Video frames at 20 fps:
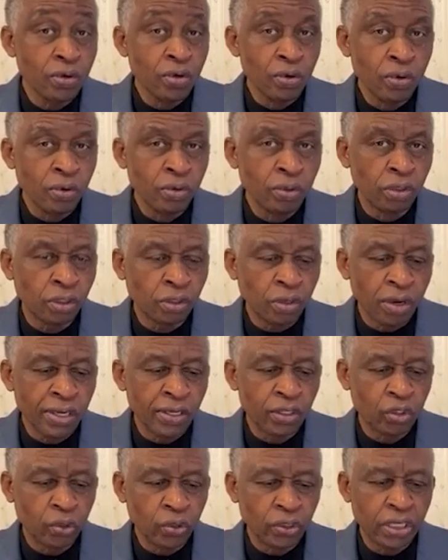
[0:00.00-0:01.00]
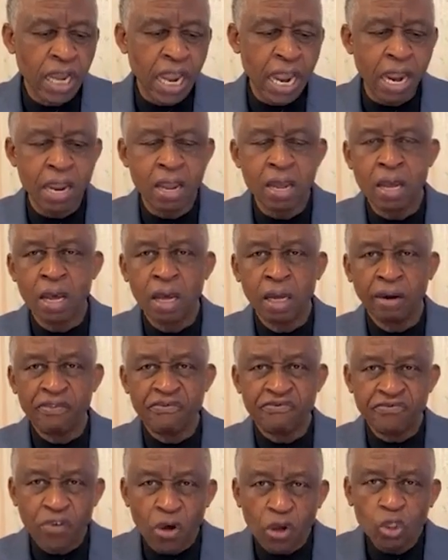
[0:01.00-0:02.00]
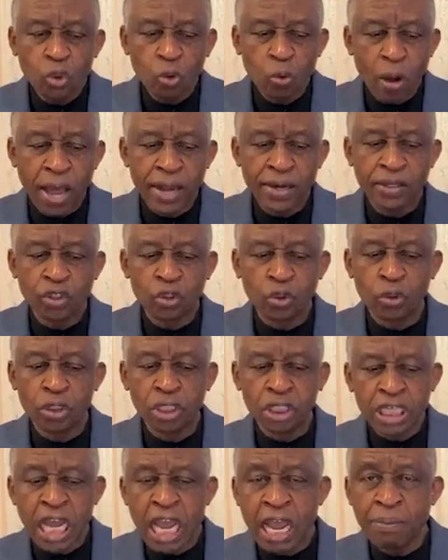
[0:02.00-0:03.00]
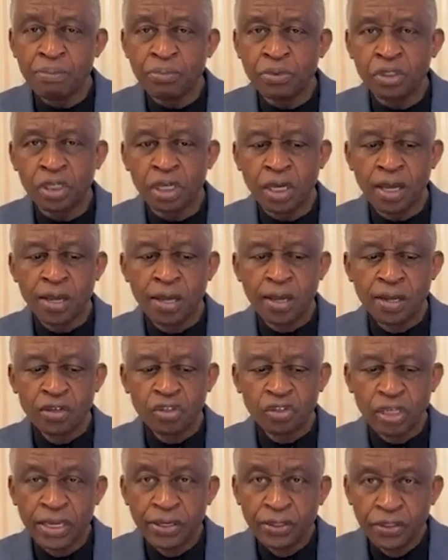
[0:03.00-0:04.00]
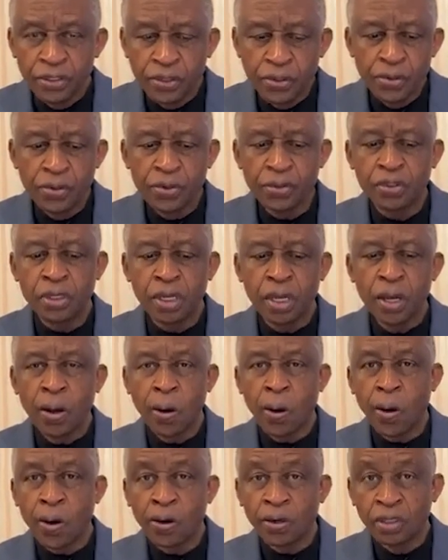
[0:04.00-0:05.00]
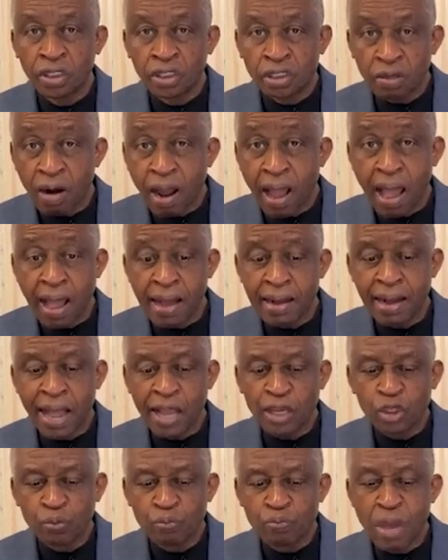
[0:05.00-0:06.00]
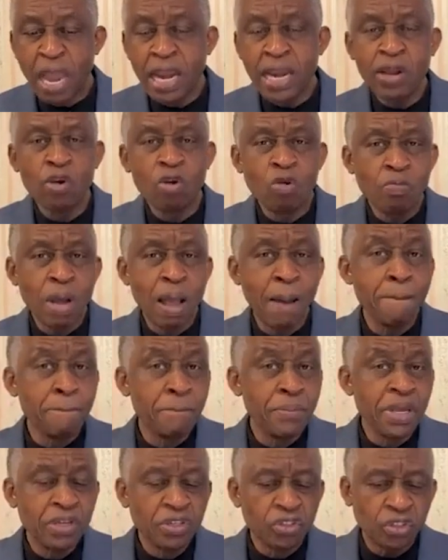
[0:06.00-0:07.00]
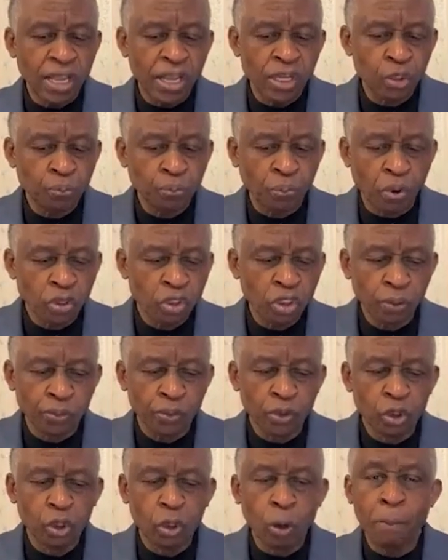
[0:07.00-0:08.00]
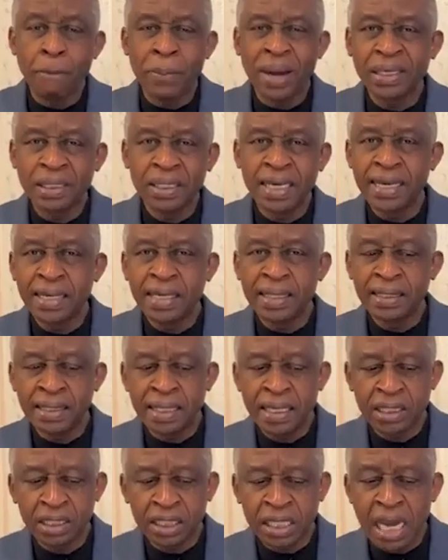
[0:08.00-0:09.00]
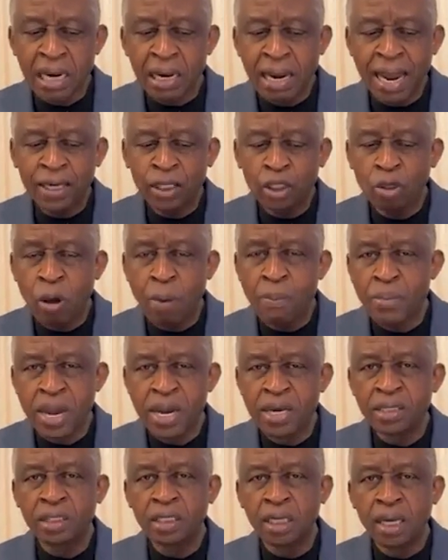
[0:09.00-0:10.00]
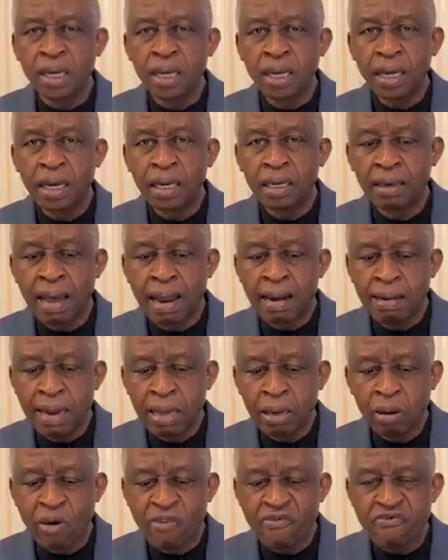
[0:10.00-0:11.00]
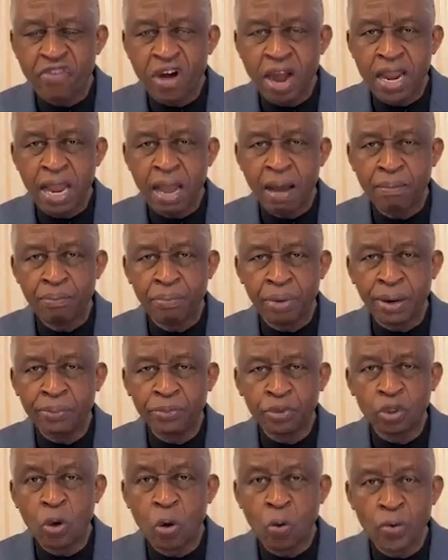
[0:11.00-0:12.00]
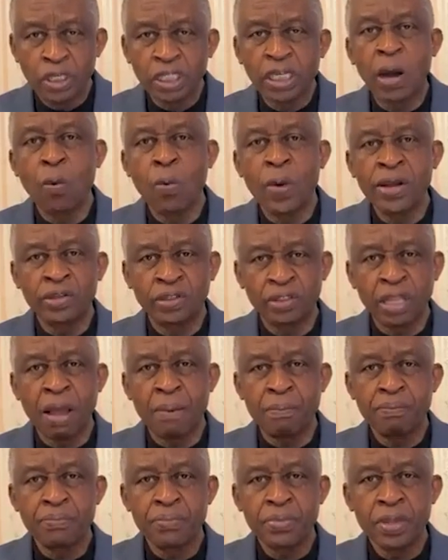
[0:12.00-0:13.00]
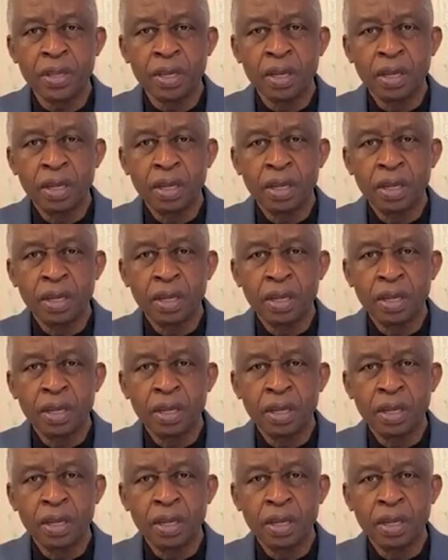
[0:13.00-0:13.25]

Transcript: one will study today. The first one is to tempt, seduce, or drag as many human beings as possible to partake in the eternal torment in that lake of fire and brimstone which awaits them.